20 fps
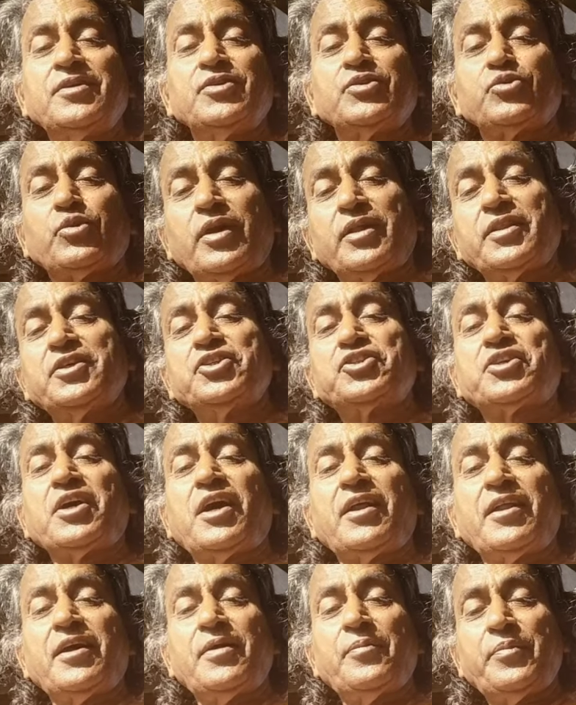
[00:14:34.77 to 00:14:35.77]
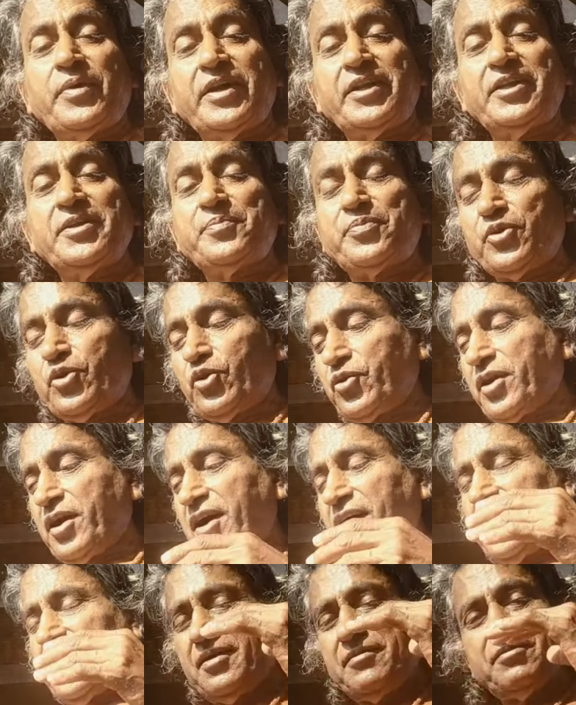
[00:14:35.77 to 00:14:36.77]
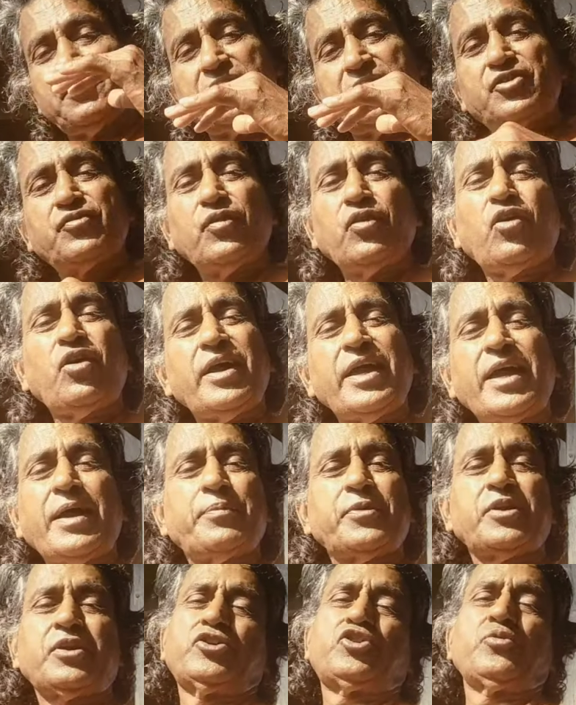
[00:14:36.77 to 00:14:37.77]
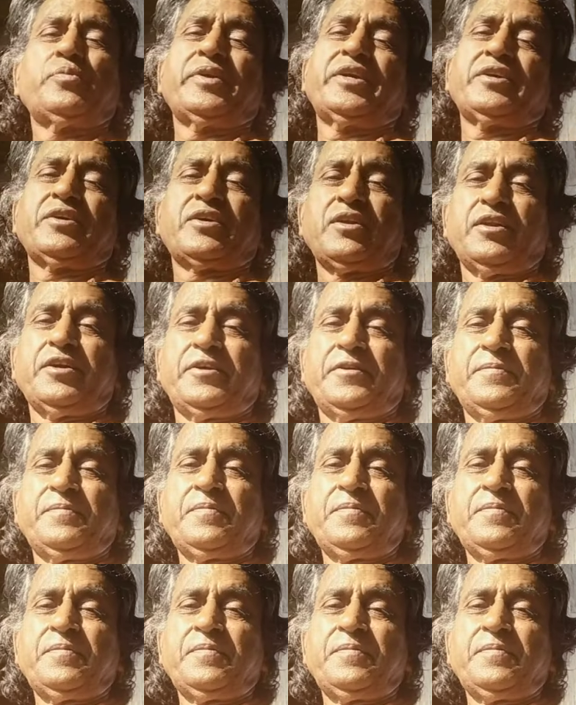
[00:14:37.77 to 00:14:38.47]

swadhisthana, manipur, it will all happen automatically.